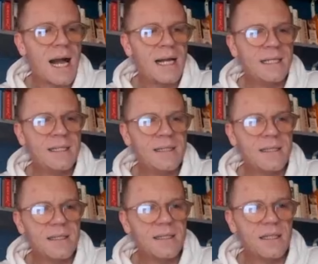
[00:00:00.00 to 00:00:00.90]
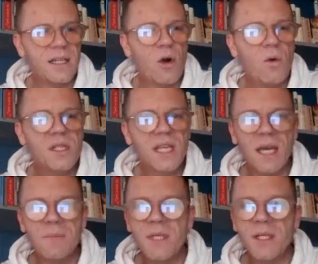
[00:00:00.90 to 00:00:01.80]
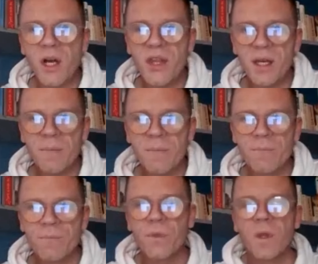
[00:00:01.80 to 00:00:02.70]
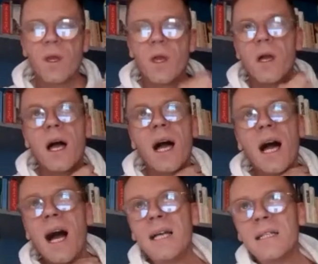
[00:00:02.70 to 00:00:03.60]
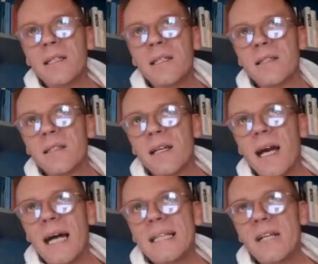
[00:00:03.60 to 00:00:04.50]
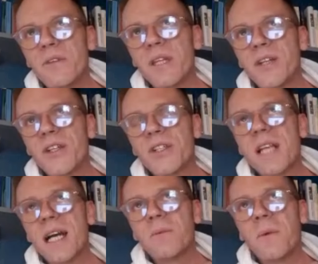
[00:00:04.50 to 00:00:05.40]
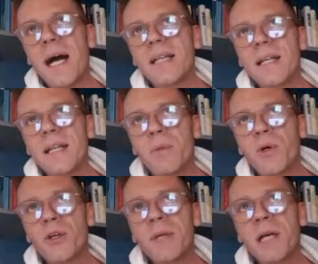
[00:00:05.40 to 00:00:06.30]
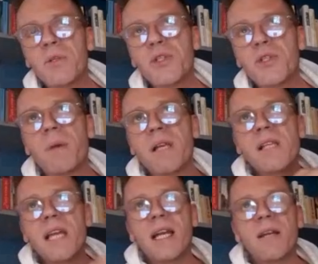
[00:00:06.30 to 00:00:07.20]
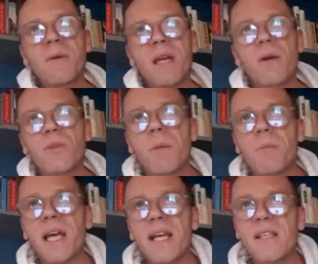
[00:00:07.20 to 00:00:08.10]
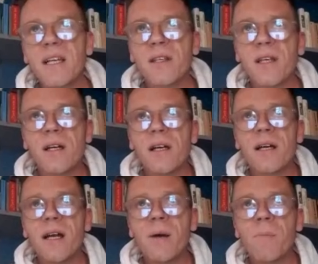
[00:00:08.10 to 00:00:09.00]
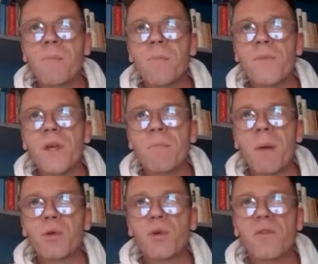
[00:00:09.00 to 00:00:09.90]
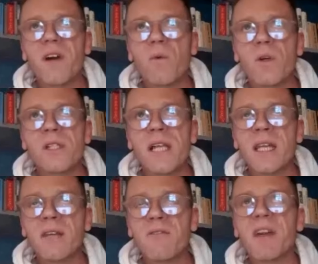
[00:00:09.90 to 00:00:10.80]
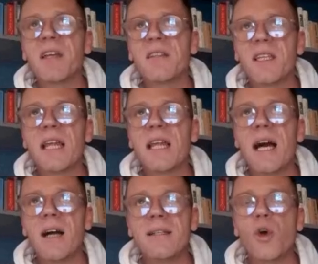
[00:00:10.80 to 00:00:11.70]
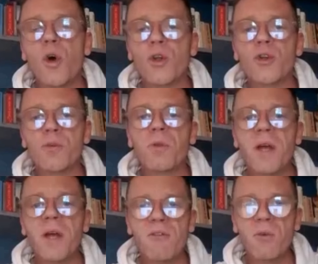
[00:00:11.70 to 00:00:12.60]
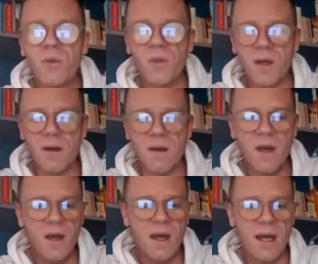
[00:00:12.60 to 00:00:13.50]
And they always came to nothing. And I didn't really understand why. It didn't bother me. I was so busy anyway. It was a blessing that that my profile wasn't elevated to that intolerable level that